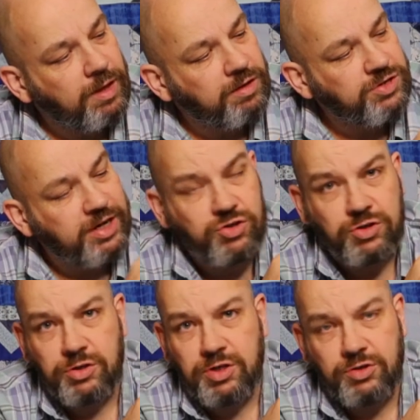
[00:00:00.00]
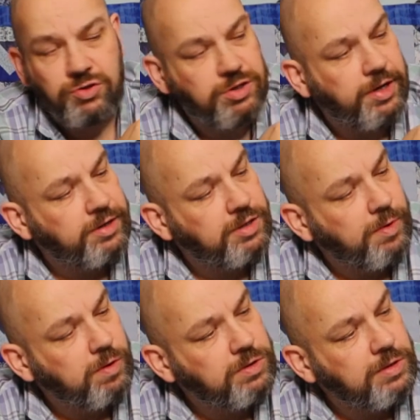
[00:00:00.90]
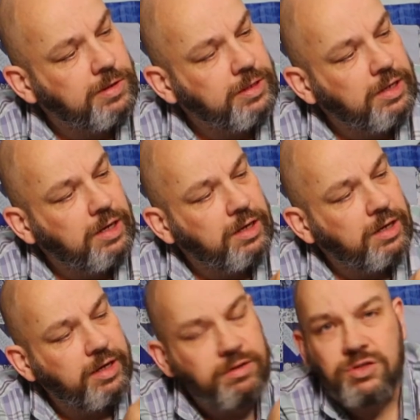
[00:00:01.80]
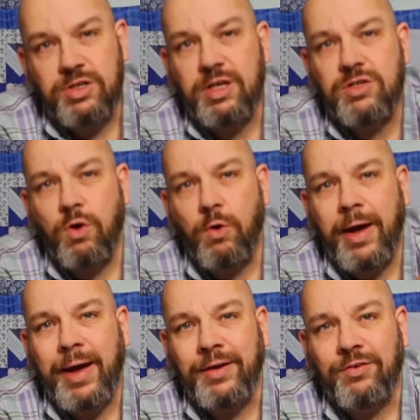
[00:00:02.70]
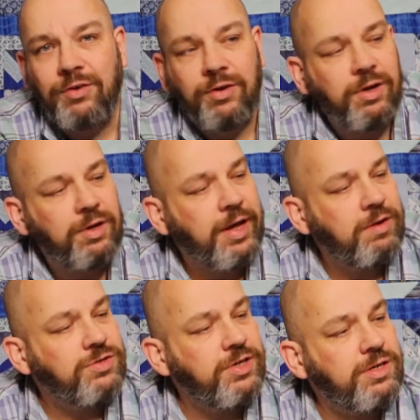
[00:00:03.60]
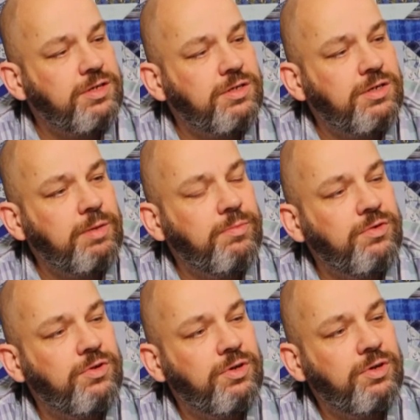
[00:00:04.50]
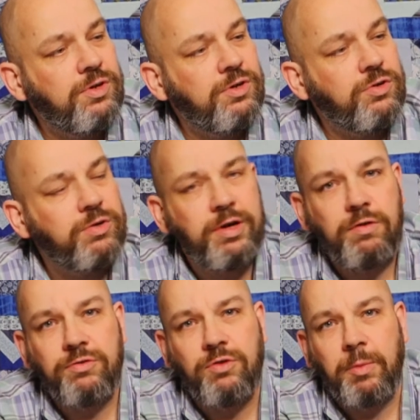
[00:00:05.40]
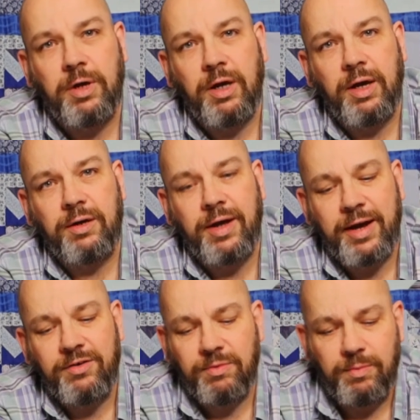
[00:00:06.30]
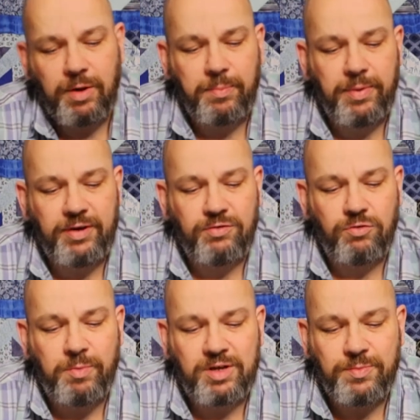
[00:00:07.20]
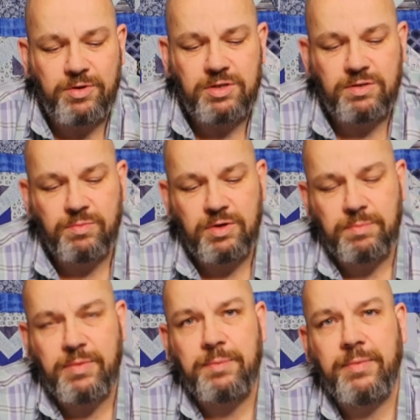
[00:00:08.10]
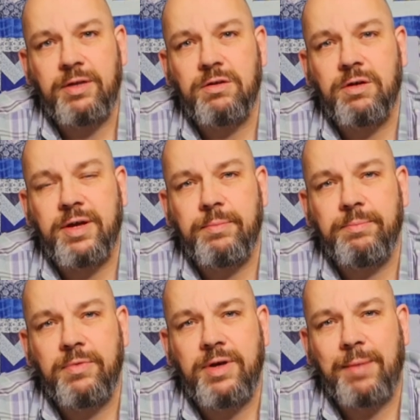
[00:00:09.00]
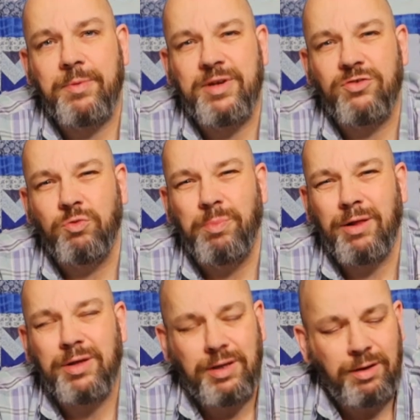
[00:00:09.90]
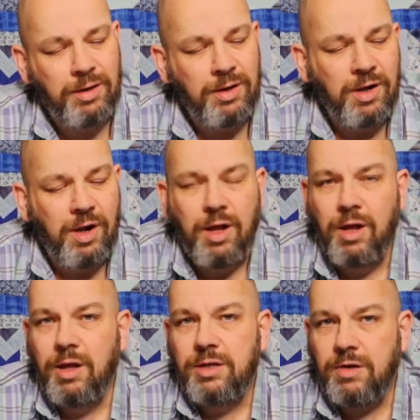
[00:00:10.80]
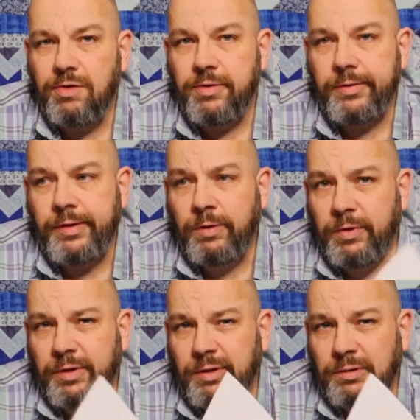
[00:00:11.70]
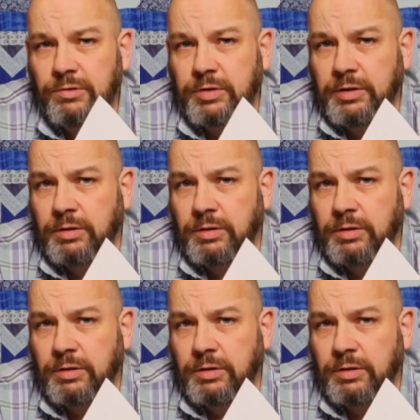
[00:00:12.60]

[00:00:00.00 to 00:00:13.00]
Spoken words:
sections I should say, I suppose, either 6 or 8. Now 6 seemed too little to me, and 8 a bit too much because it might make the cap a bit too bulky. So I thought, you know what, I'll try